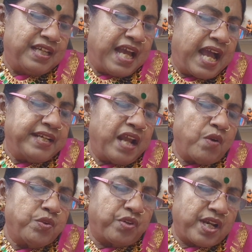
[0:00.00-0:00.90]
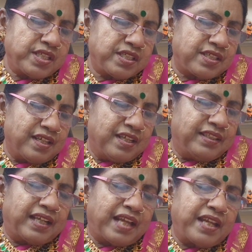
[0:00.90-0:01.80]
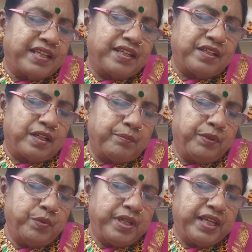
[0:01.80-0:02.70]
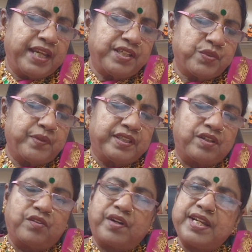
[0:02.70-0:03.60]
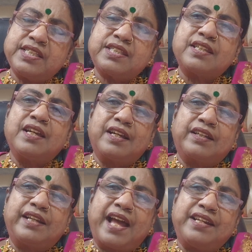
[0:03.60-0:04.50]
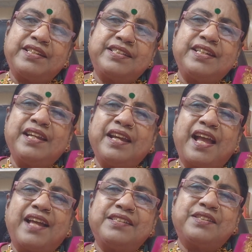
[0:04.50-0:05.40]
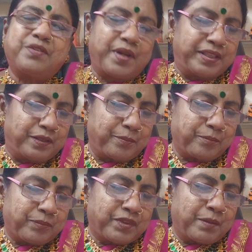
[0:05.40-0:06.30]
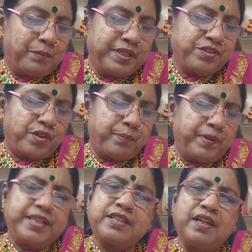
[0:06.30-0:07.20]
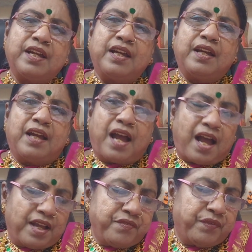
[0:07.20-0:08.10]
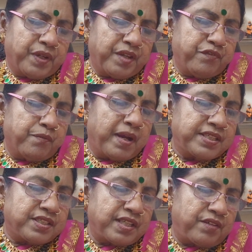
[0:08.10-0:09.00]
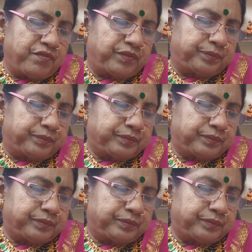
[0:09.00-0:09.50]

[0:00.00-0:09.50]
I now trust that I can communicate with grace, clarity, and strength. Please repeat, I forgive myself.